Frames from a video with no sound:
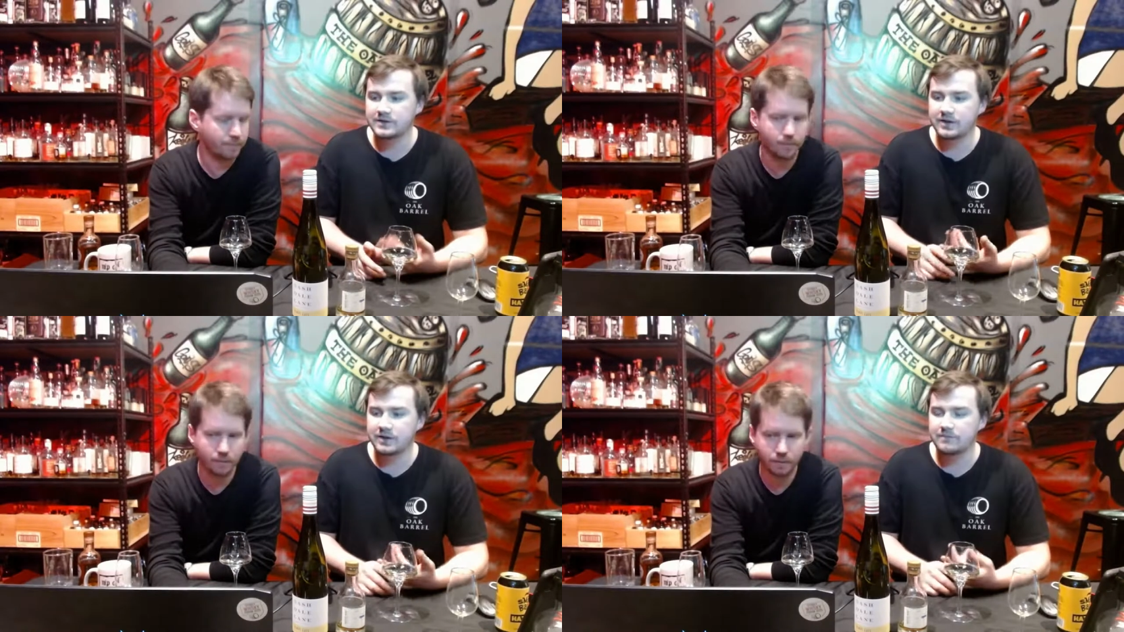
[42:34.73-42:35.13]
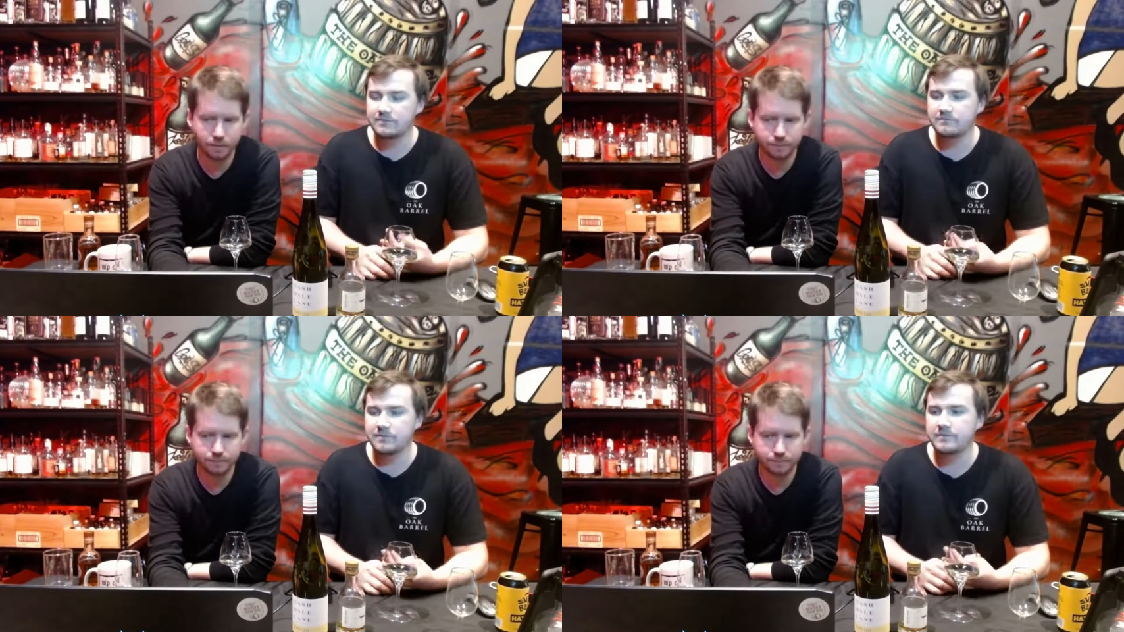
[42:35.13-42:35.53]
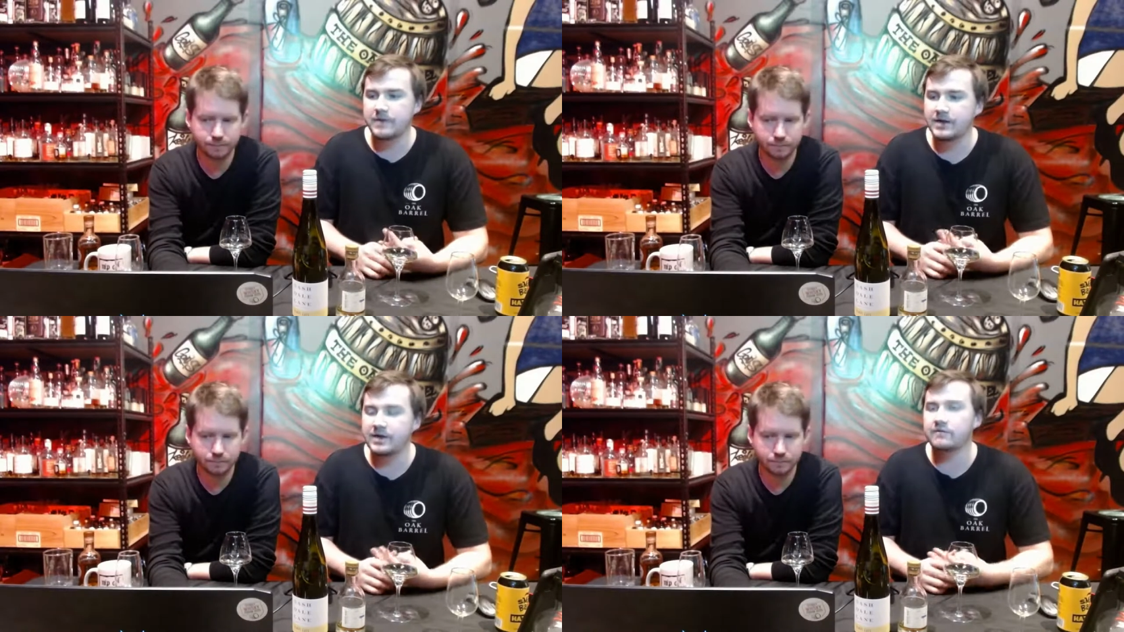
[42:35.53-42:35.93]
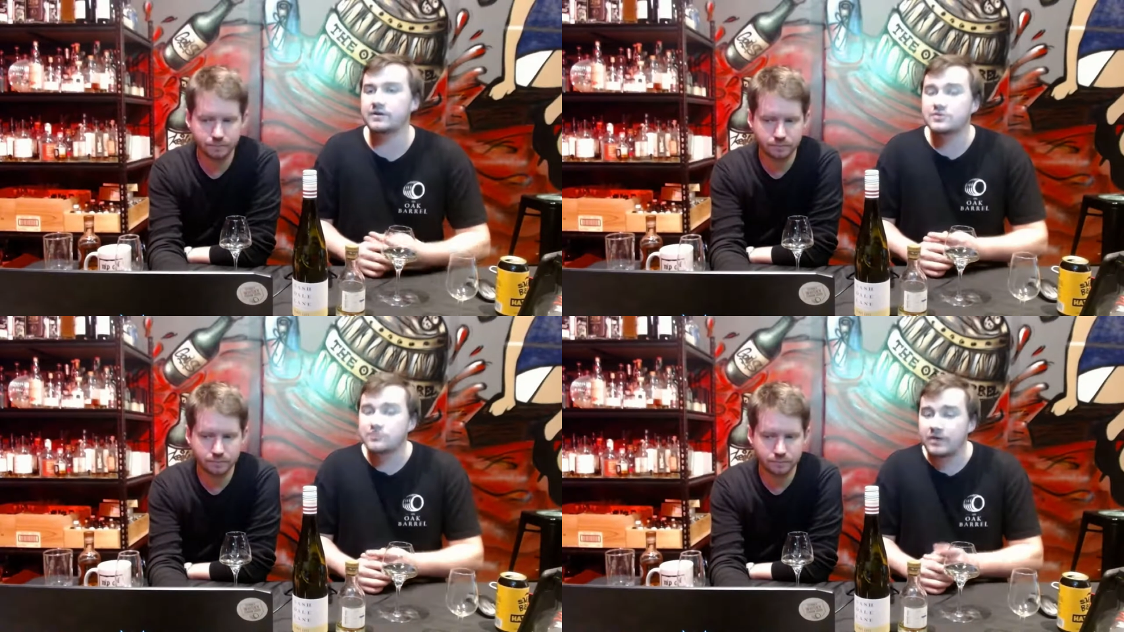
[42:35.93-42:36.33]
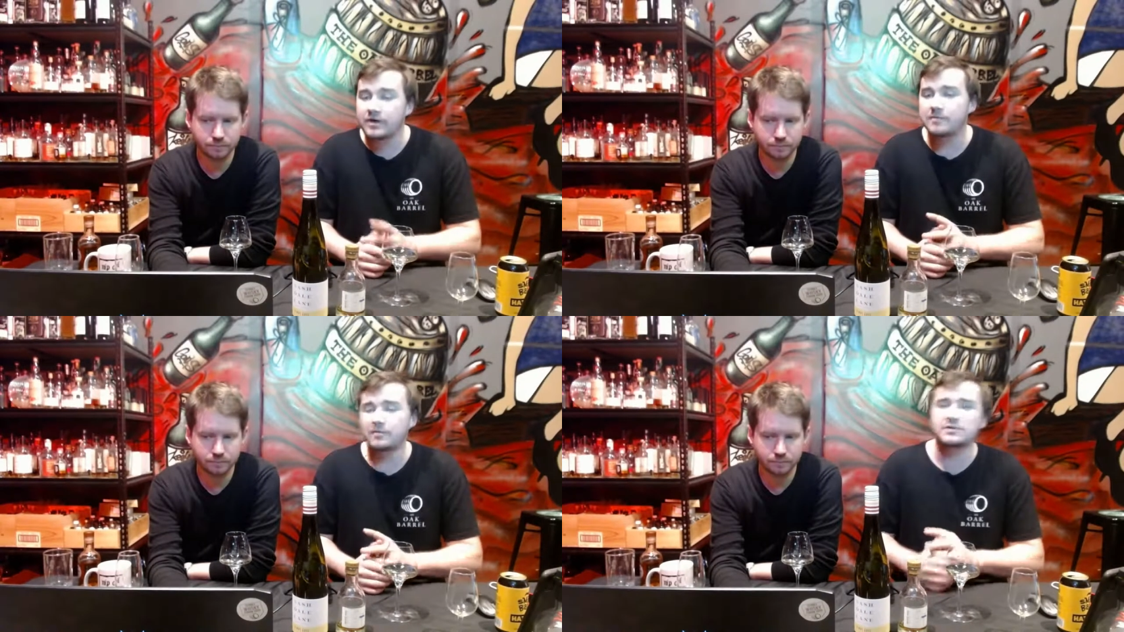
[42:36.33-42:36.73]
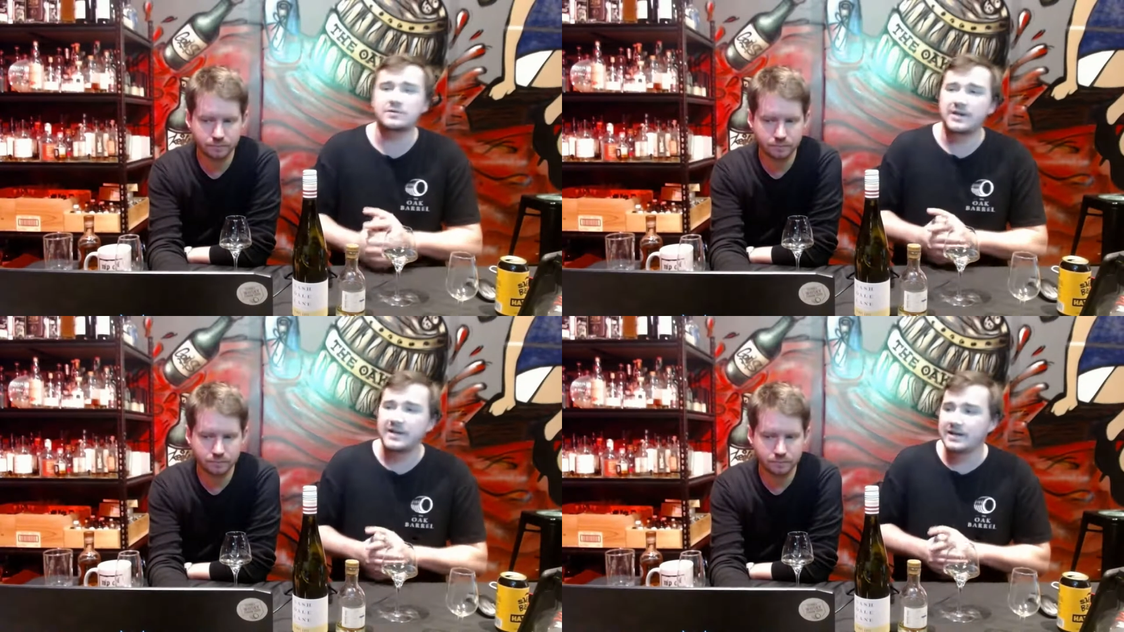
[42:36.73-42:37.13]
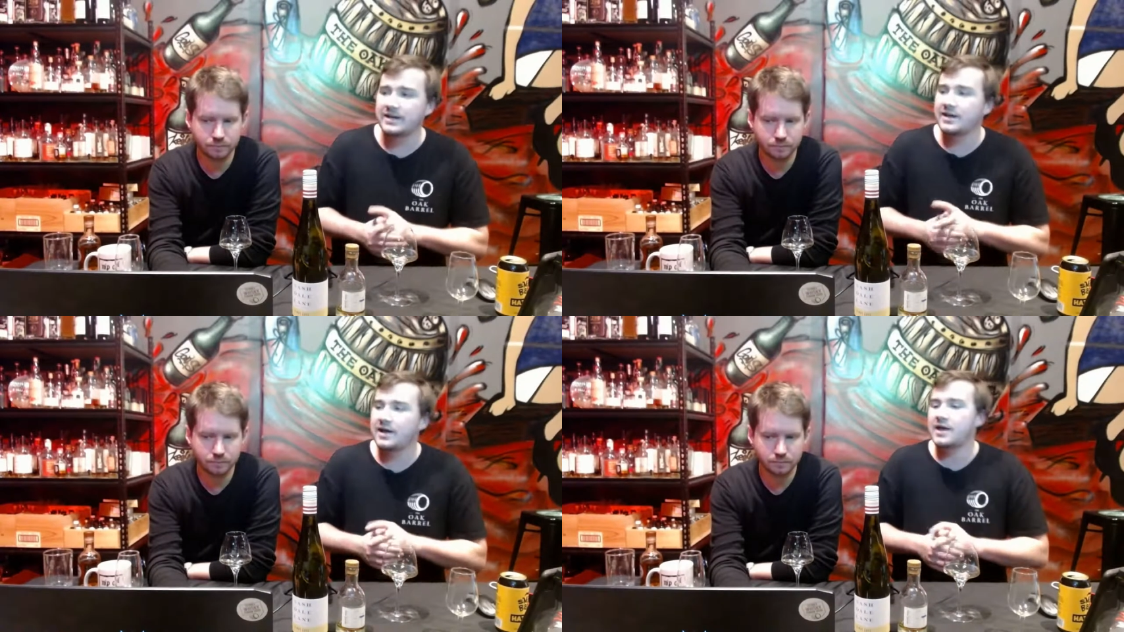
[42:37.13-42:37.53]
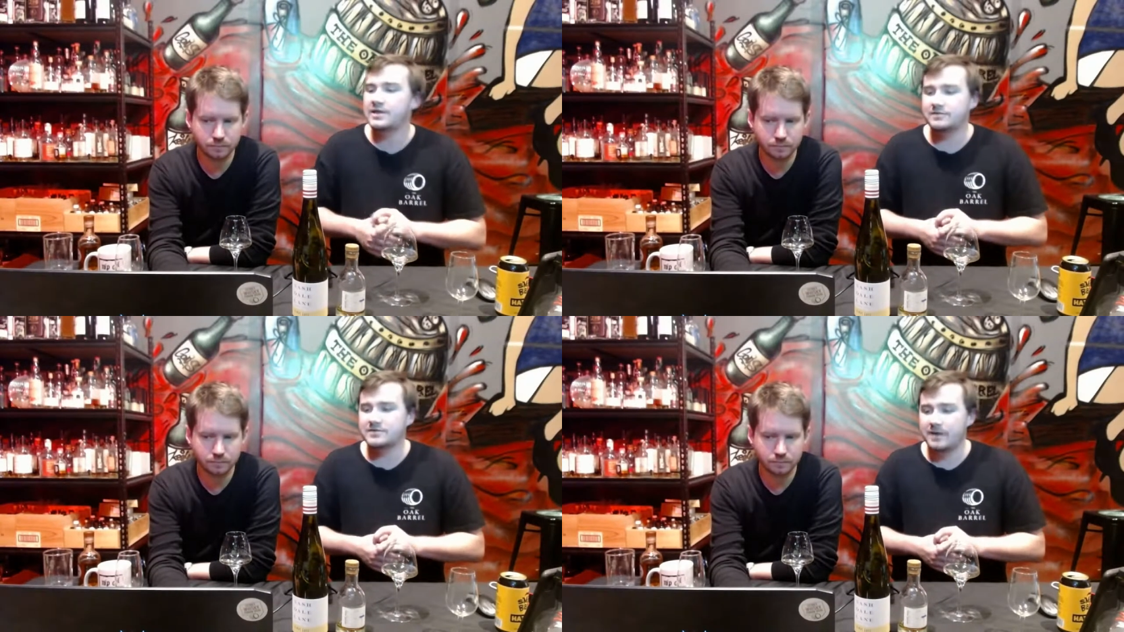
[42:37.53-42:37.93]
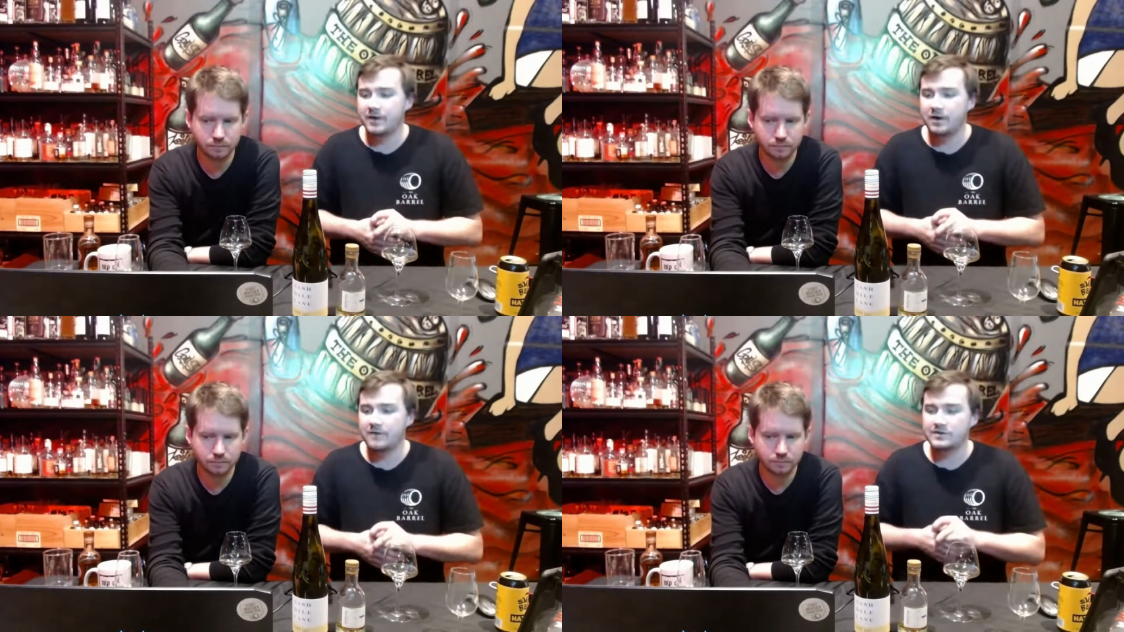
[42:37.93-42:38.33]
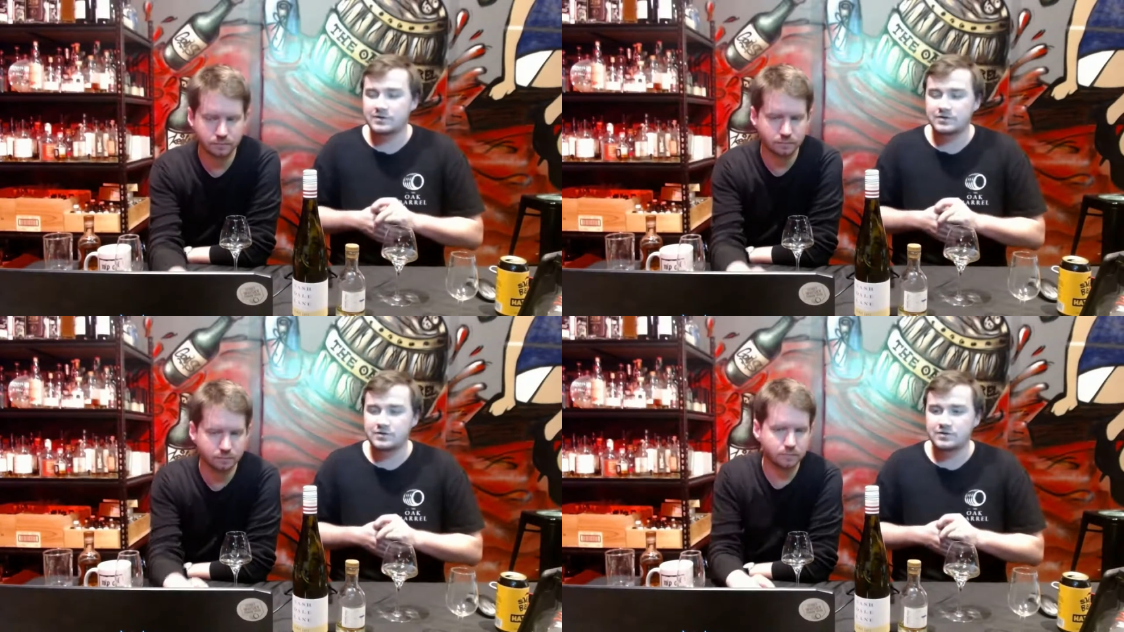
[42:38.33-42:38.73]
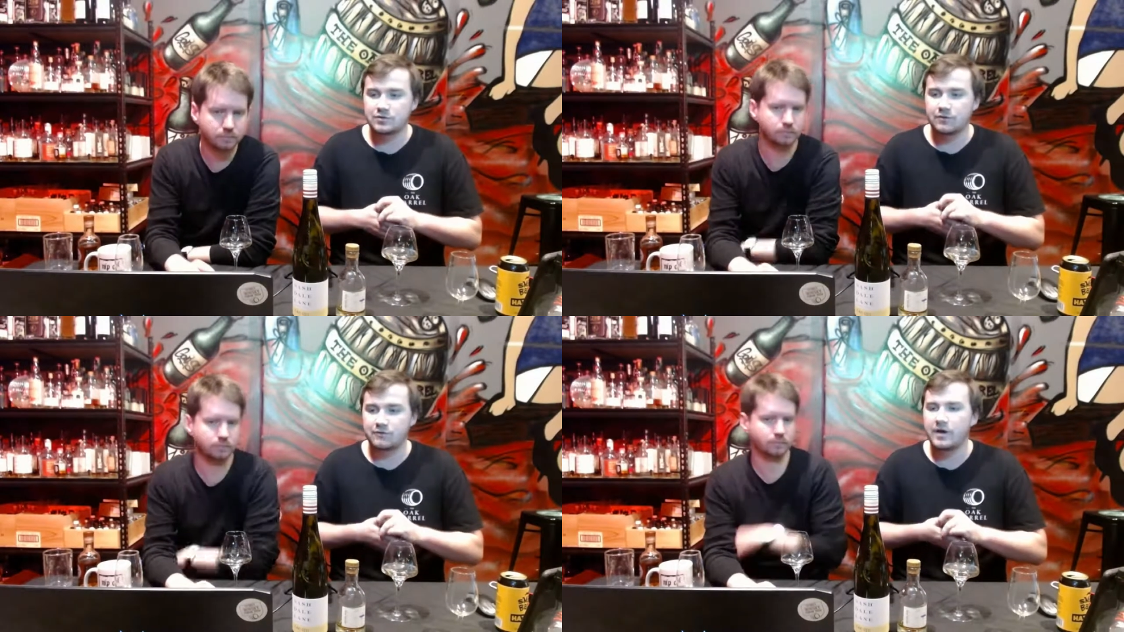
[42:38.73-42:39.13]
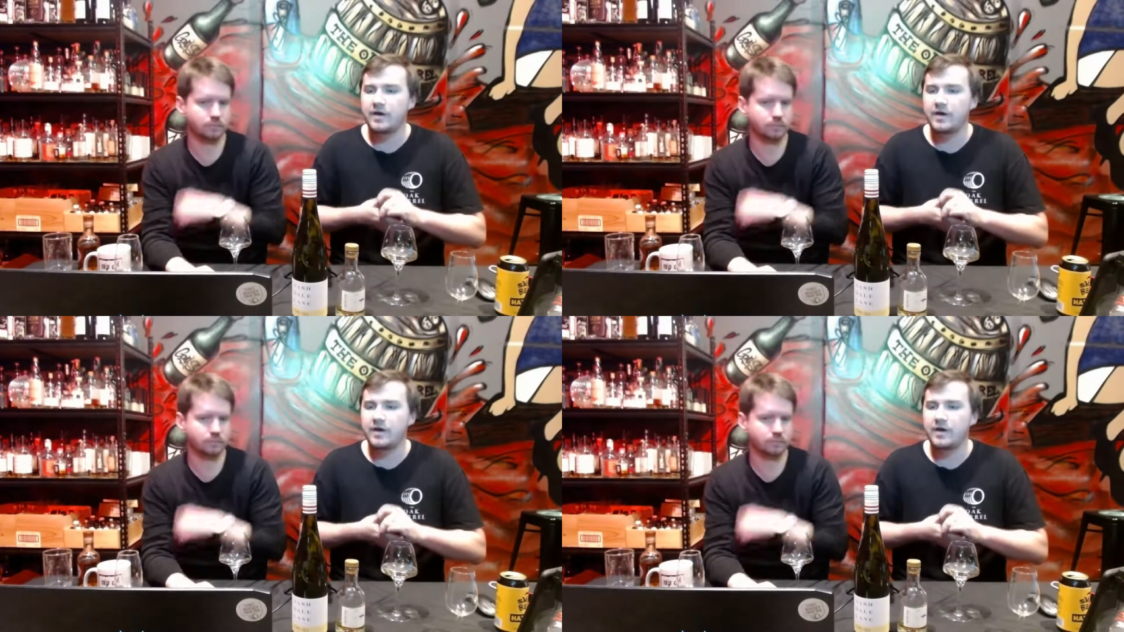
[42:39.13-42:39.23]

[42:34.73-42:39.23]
Speaker 1: you know, being made here in Australia, but also in Italy, that was coming over to just sort of